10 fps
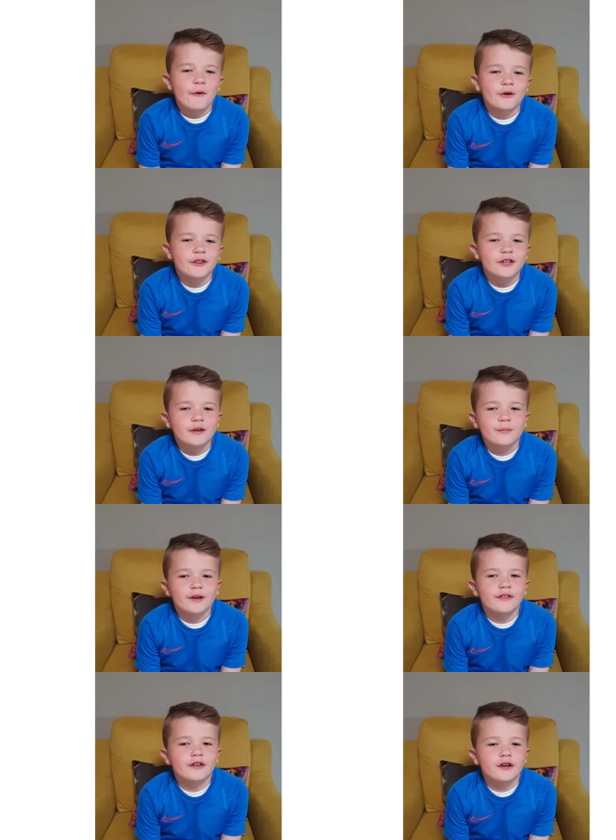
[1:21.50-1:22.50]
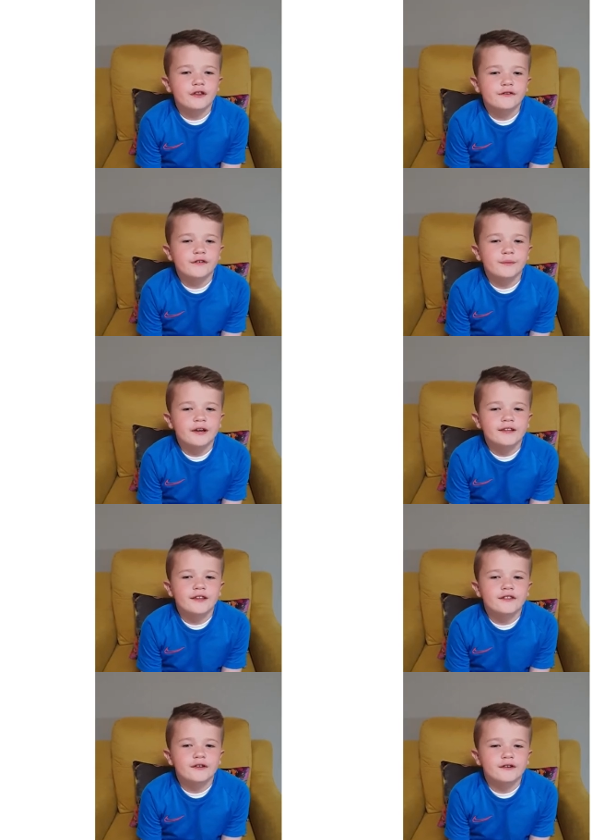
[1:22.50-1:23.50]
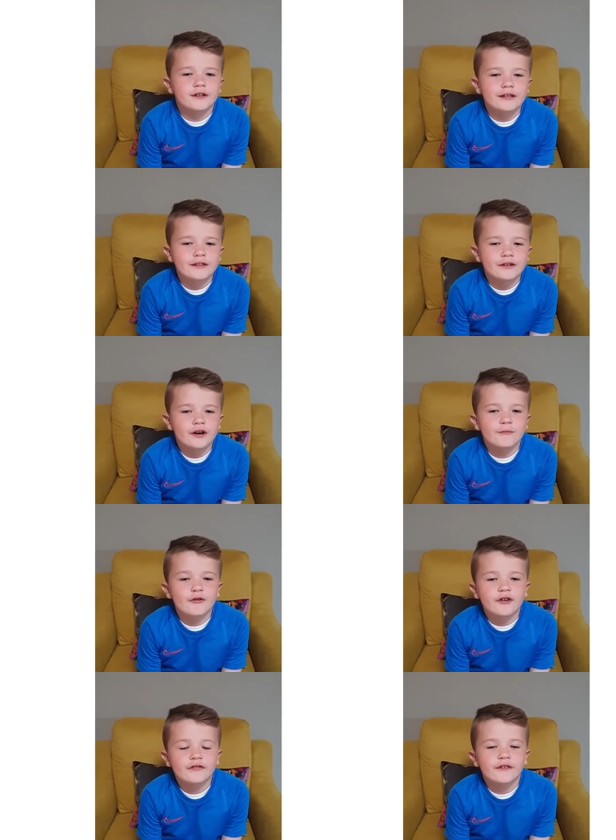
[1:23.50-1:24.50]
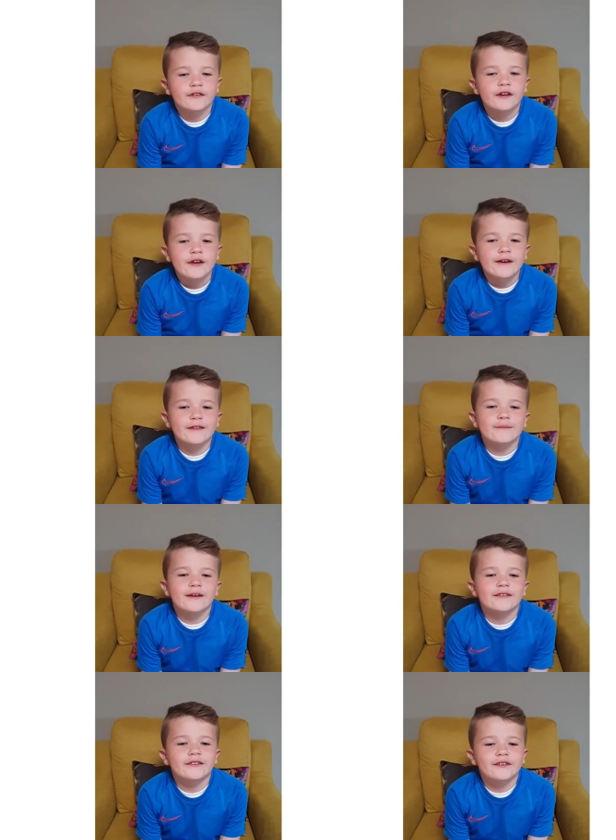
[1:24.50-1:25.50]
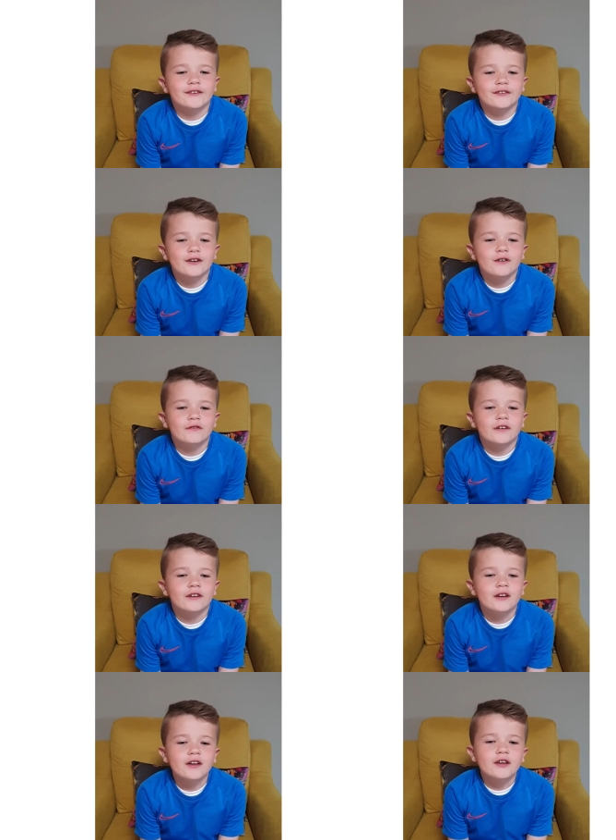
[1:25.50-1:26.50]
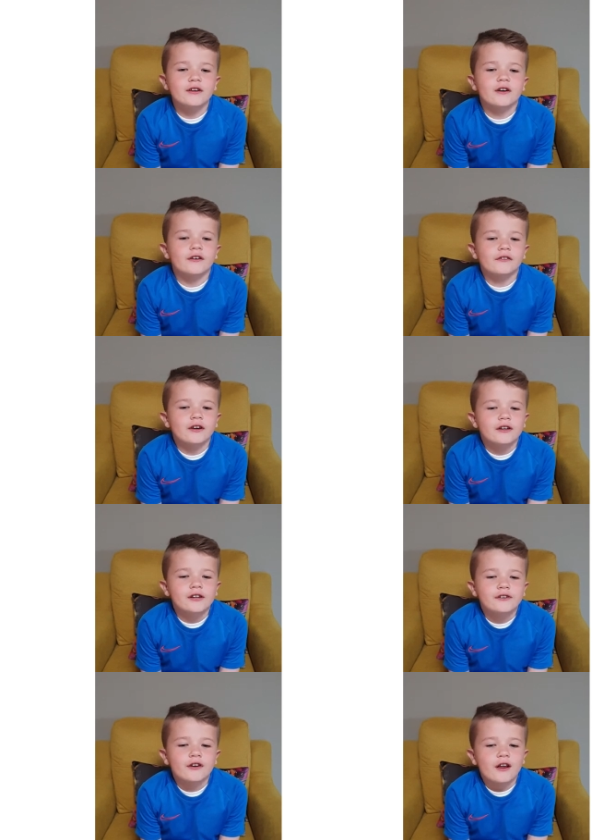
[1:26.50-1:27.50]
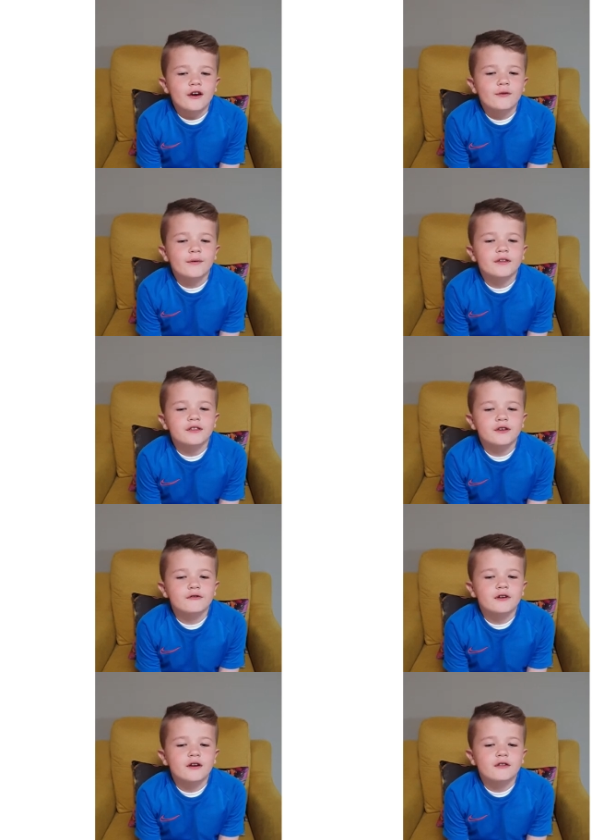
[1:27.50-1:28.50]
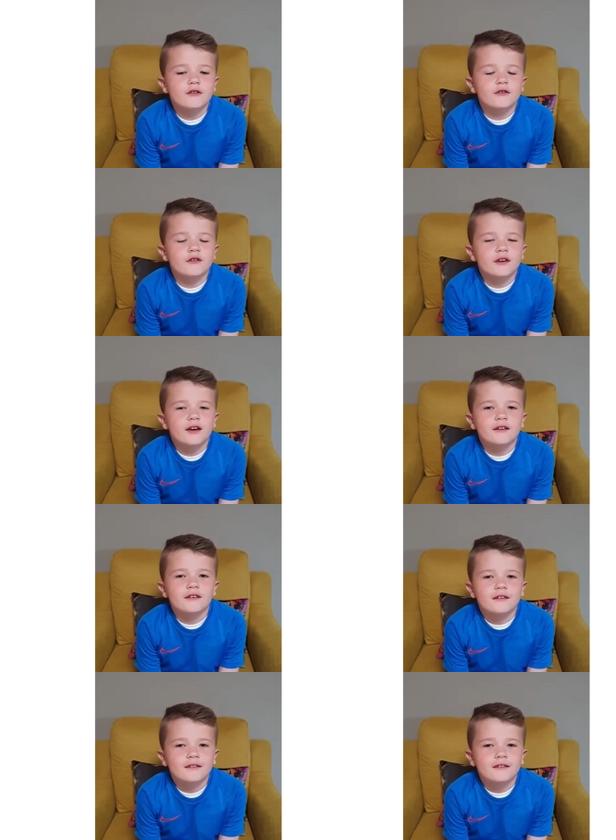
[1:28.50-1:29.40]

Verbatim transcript: I want to say a big thank for making this year easier and more fun, especially during COVID. You're a great teacher and I hope I see you in our school again.